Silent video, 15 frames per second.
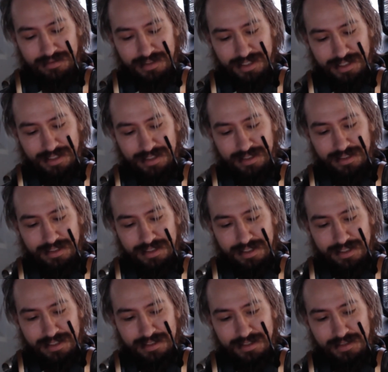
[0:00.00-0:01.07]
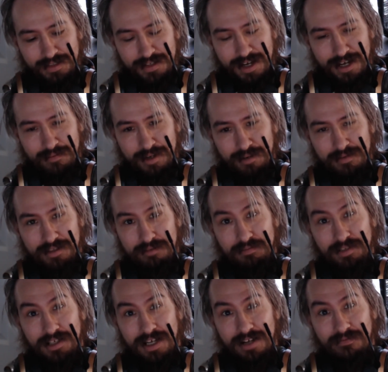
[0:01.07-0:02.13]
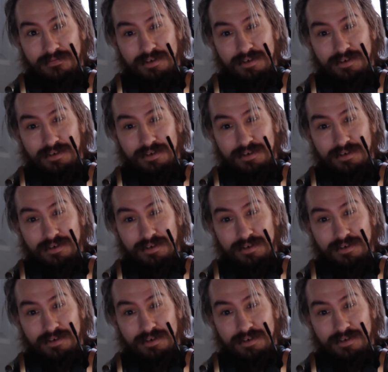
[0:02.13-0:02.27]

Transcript: And, the job I was applying